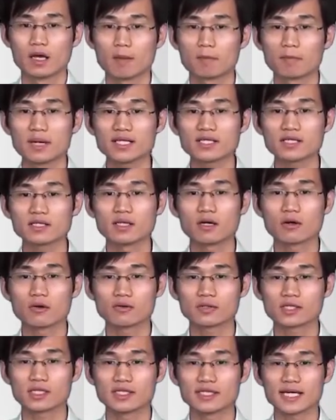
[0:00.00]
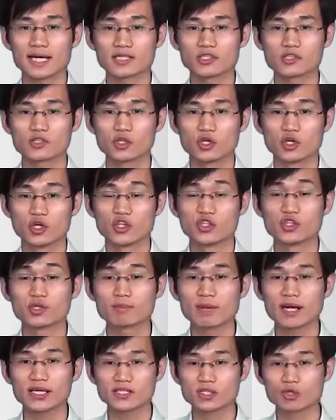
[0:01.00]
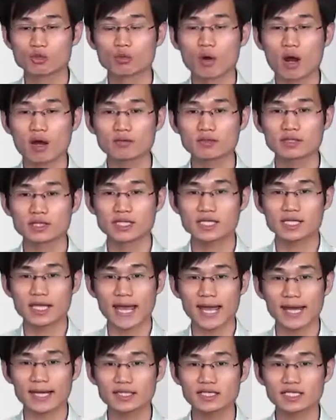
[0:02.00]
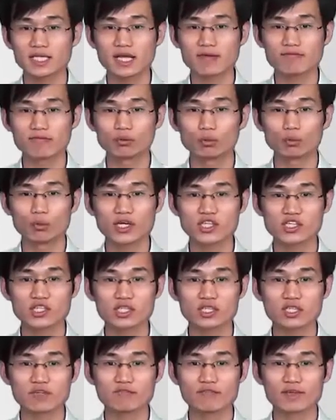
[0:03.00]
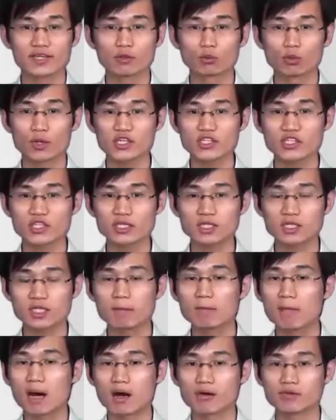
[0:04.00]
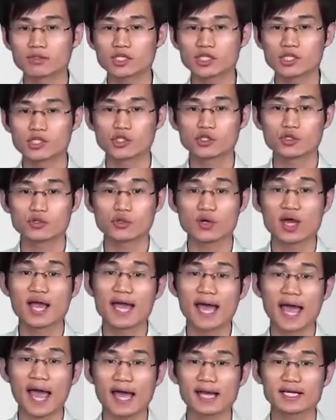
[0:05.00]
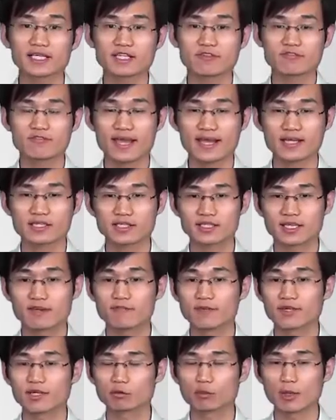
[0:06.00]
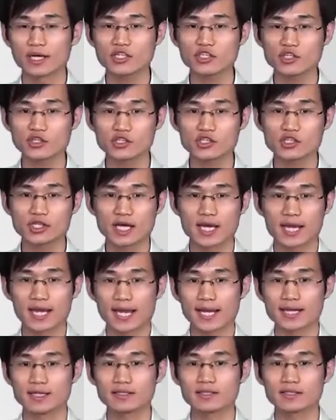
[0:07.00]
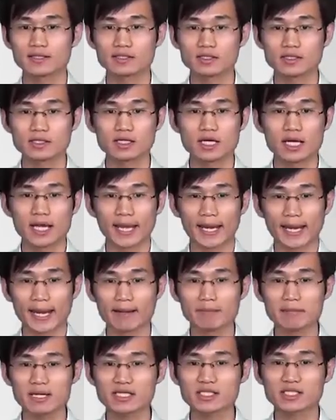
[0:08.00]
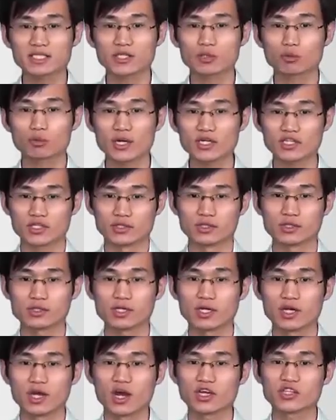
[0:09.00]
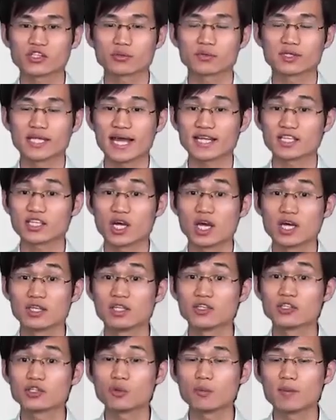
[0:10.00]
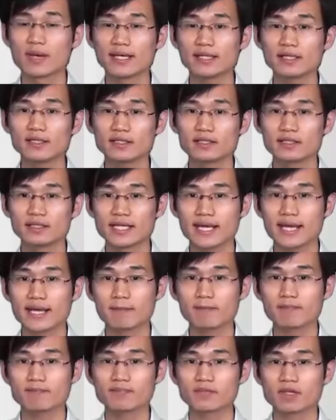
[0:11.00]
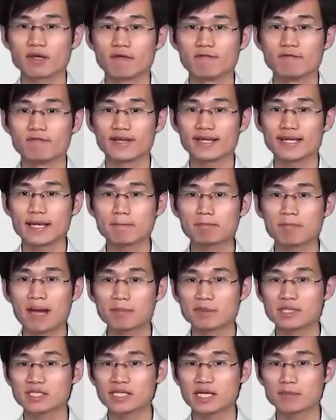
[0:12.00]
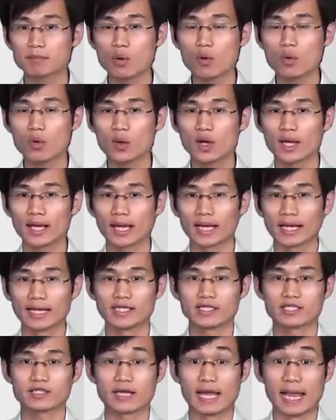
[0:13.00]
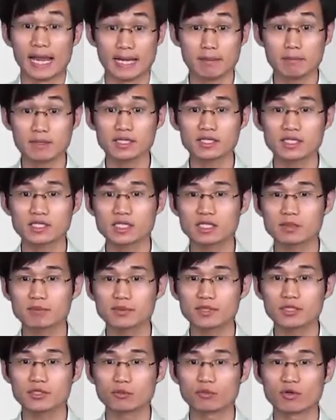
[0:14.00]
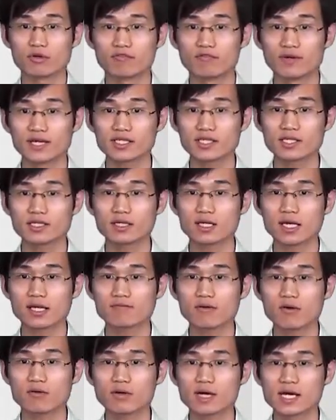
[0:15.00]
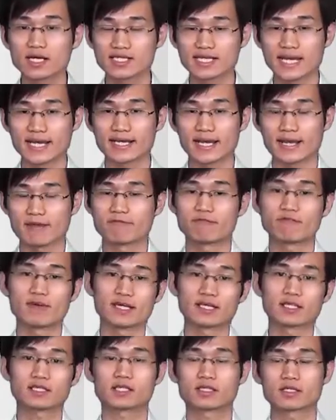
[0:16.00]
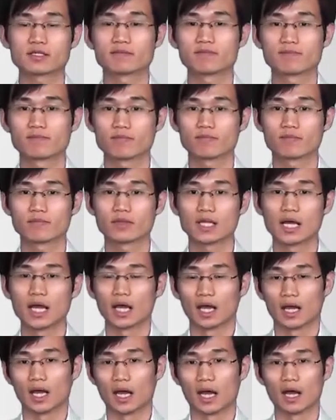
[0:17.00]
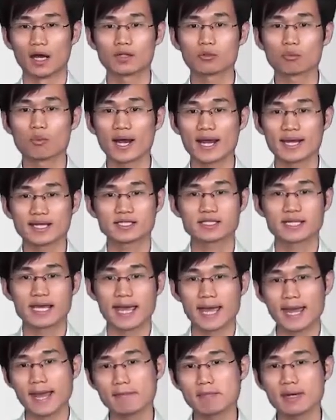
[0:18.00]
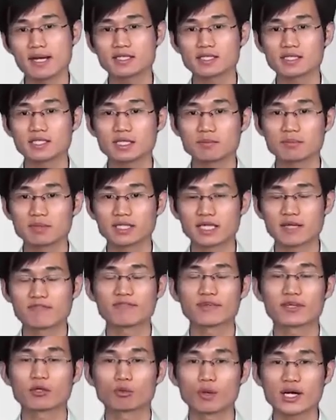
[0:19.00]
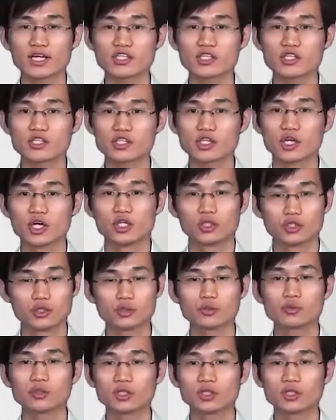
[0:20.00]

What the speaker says: Please note that you must run the active region configuration command to activate configurations in the MST region so that the domain name, VLAN mapping table, and the MSTP revision label take effect. Otherwise, MSTP configurations do